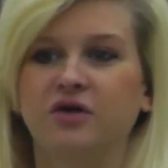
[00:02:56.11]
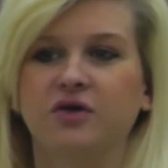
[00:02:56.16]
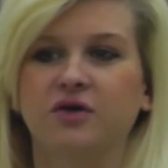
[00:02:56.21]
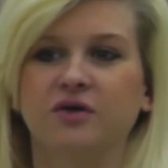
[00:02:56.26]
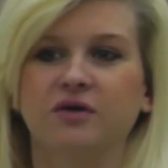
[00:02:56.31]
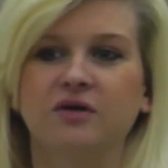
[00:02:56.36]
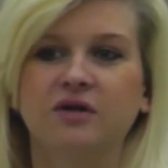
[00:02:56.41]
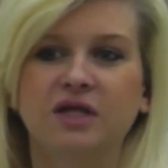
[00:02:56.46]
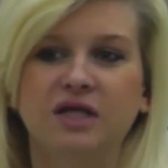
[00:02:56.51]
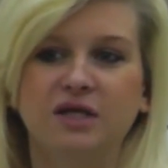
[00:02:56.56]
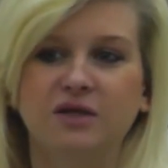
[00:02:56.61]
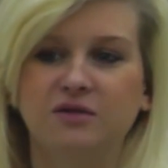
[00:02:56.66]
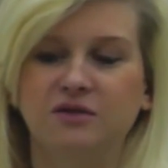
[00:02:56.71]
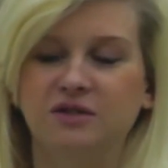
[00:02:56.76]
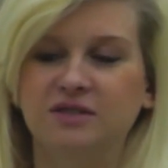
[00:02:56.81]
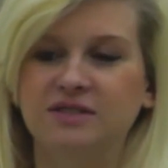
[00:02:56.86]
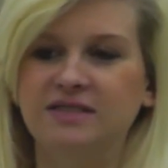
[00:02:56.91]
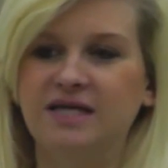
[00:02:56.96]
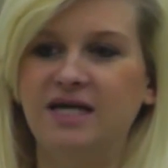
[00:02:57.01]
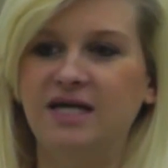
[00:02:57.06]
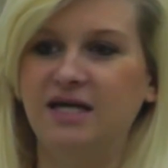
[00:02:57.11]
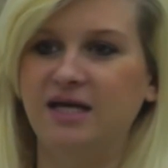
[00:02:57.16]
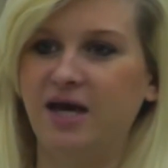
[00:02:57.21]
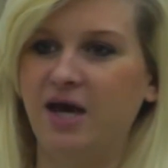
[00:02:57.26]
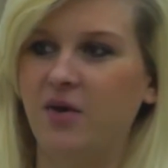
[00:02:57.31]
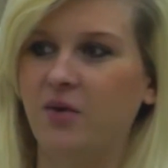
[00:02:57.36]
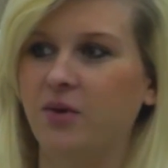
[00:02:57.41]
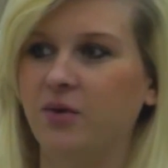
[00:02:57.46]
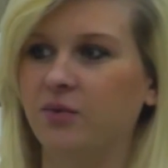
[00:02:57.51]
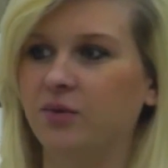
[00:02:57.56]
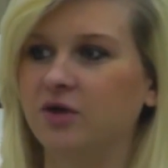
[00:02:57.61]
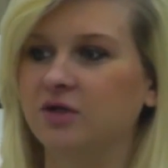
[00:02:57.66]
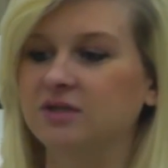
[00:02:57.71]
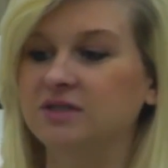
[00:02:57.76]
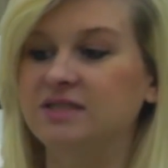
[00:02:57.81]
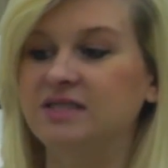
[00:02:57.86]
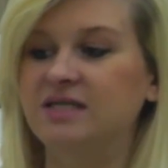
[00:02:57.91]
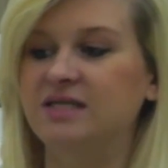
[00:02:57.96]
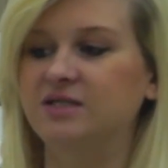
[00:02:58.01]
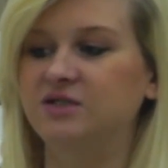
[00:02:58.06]
your clinical setting, how it
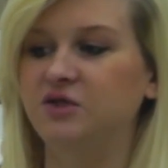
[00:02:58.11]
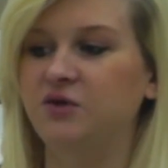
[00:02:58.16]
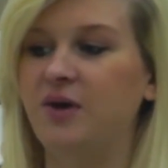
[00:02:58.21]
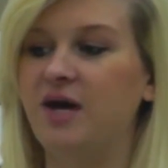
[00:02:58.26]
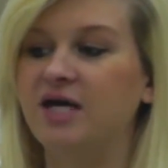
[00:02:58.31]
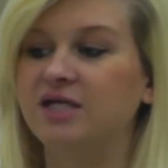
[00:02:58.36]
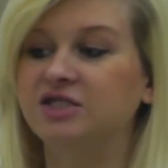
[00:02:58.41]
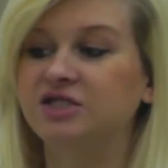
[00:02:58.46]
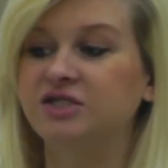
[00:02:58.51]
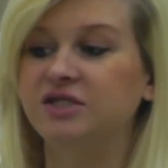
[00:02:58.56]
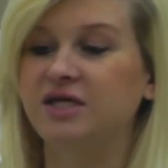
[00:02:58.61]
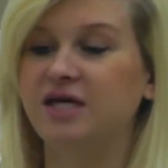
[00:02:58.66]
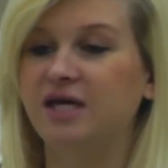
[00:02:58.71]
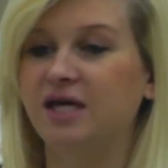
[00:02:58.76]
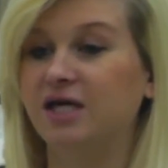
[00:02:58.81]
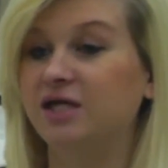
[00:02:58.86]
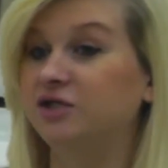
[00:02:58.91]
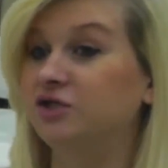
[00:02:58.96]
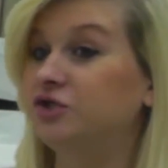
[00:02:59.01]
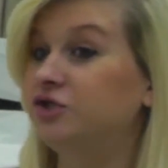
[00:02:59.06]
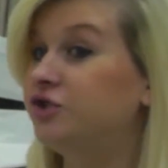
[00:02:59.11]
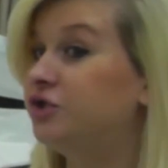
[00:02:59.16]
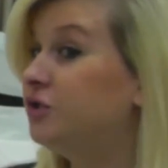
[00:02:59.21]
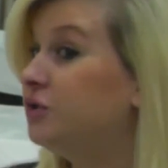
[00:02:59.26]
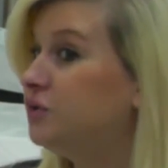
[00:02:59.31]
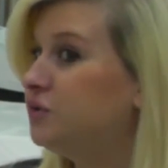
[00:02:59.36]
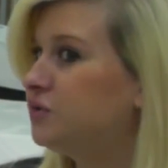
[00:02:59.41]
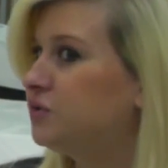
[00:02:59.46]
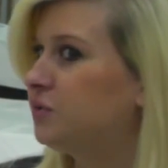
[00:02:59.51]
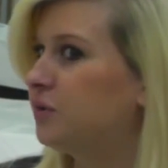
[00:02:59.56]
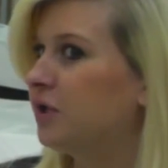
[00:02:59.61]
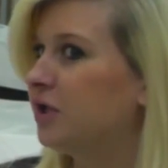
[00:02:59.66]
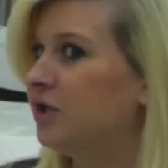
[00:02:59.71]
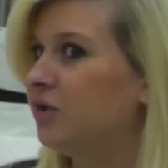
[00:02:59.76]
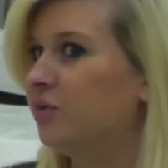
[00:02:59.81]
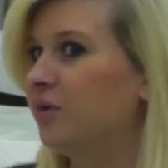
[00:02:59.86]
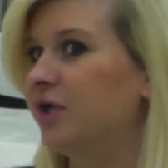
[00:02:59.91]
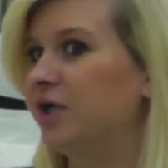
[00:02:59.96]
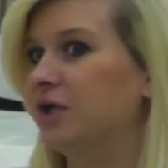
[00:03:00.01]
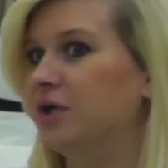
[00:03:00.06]
works is you actually can choose where
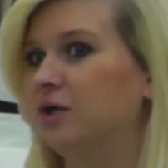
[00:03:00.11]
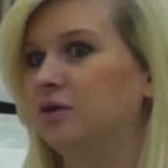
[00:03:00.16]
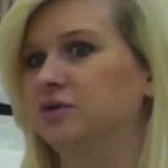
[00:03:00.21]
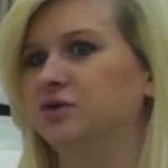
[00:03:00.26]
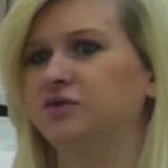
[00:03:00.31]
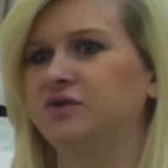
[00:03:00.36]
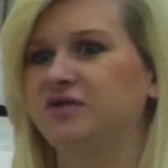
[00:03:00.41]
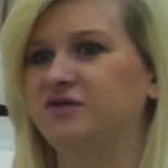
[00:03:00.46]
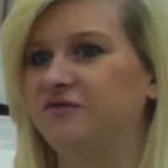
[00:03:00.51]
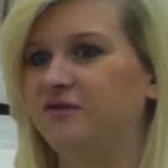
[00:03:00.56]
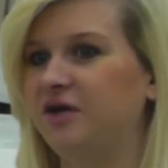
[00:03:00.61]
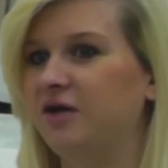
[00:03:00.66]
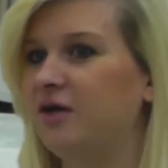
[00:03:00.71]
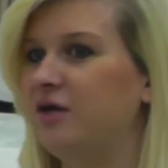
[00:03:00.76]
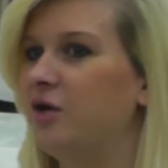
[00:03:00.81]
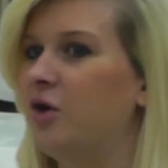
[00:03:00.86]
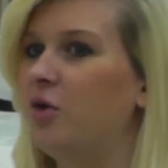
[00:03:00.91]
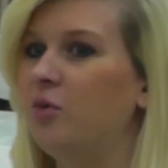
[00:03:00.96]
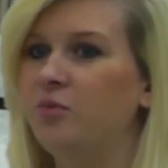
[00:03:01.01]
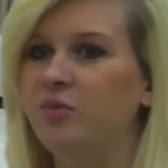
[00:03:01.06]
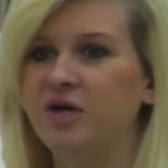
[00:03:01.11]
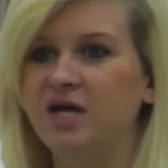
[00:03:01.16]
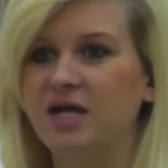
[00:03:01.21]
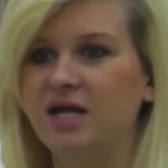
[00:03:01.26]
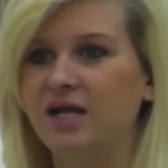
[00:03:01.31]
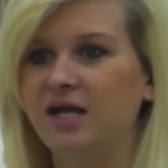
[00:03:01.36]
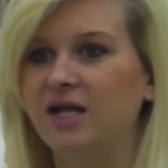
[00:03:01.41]
you want to go, so it's very open,